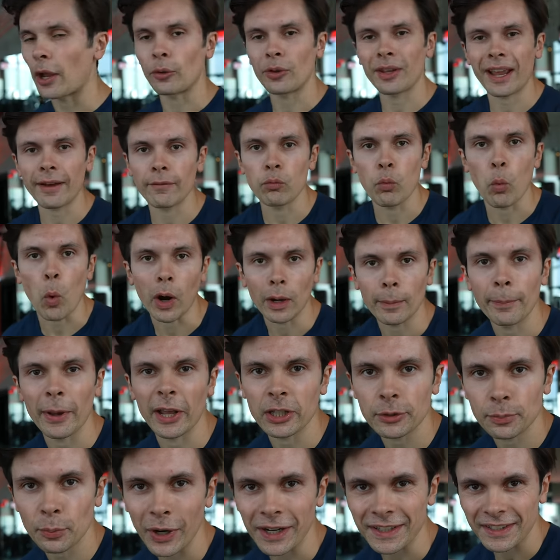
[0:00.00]
only have 1
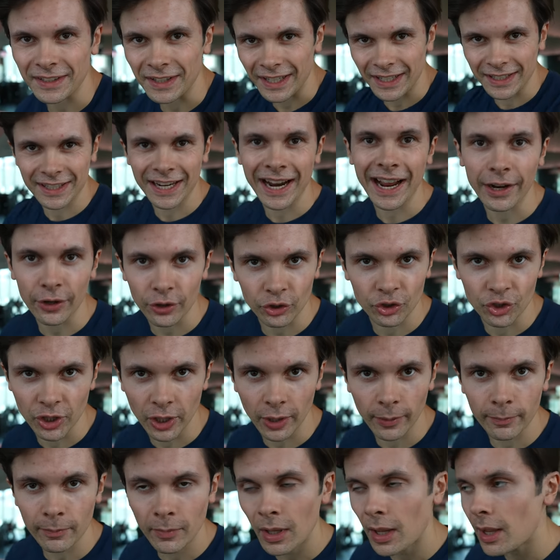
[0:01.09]
bench press in the entire
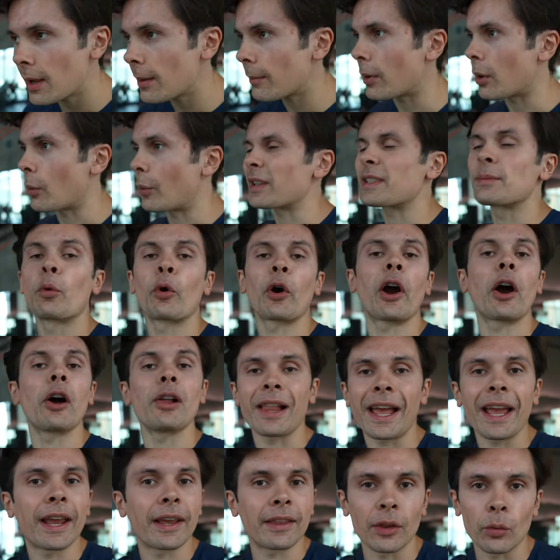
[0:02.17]
gym, but what's more
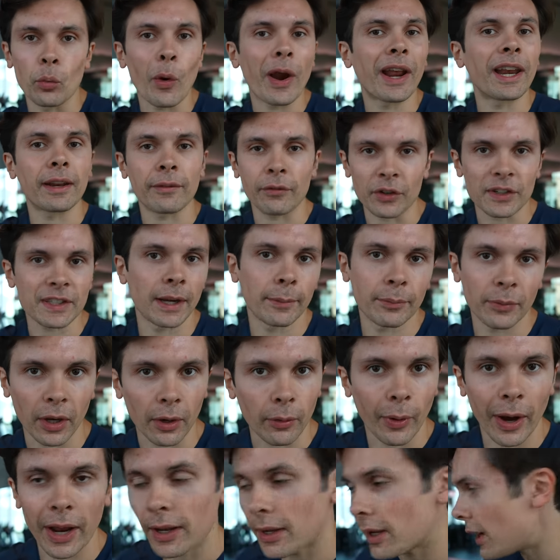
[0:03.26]
LA than waiting for something,
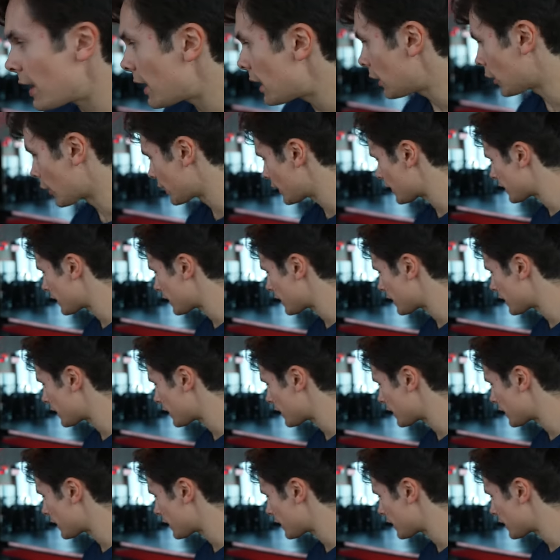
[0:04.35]
right? Look at